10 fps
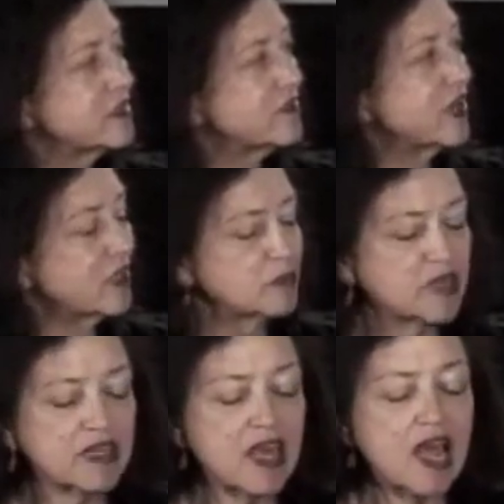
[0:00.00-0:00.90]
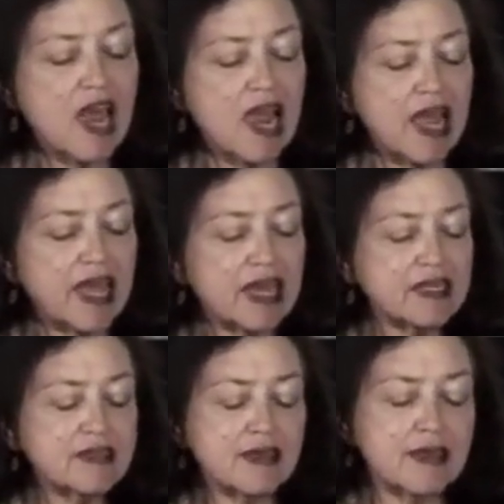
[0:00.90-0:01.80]
really, developed yeah. it.
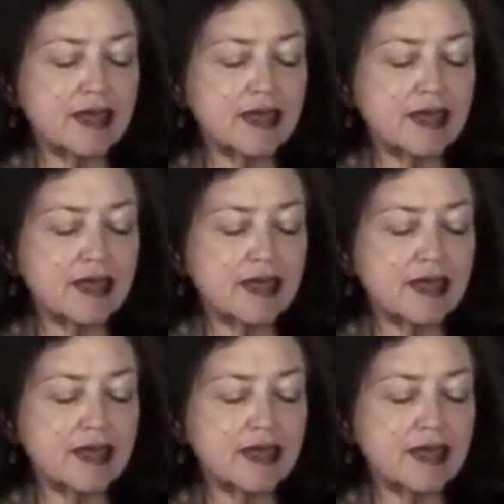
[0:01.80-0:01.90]
And